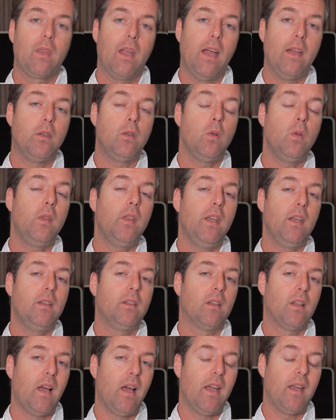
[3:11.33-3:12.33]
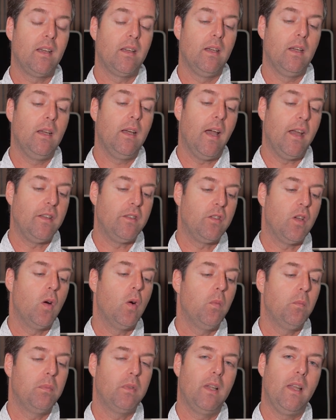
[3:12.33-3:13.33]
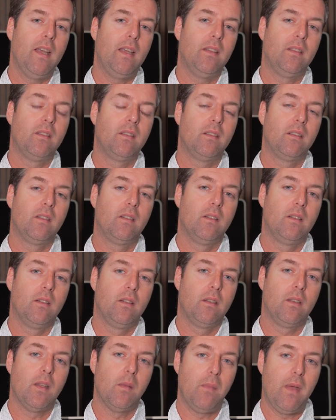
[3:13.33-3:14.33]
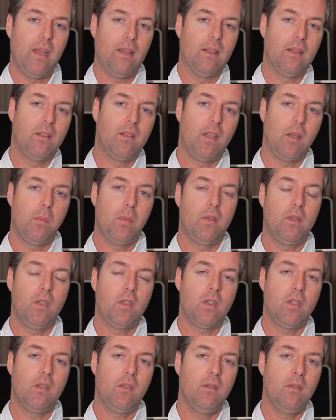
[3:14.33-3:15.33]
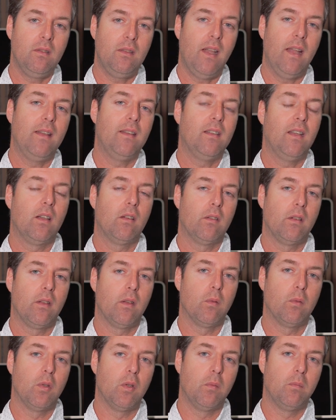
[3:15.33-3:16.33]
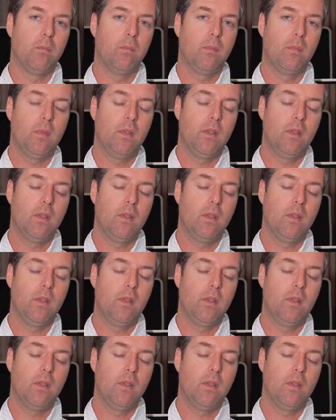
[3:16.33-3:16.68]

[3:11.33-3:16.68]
I do things like I don't place the main listening position dead center of the room.